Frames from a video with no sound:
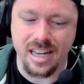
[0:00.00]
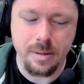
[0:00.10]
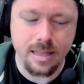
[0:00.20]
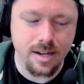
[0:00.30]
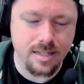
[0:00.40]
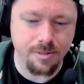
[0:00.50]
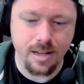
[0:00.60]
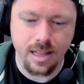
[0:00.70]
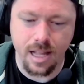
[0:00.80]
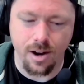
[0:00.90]
I mean, there are
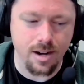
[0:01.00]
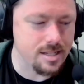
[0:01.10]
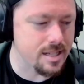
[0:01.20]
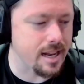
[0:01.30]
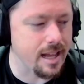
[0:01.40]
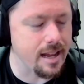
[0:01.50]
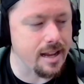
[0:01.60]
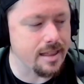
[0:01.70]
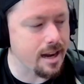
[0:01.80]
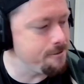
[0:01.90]
definitely artists that
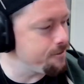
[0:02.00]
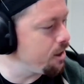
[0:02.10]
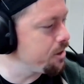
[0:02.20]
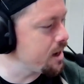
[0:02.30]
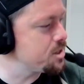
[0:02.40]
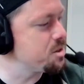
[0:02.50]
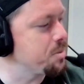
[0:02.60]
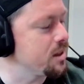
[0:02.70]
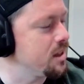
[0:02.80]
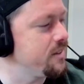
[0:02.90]
I follow that I
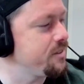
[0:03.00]
super love.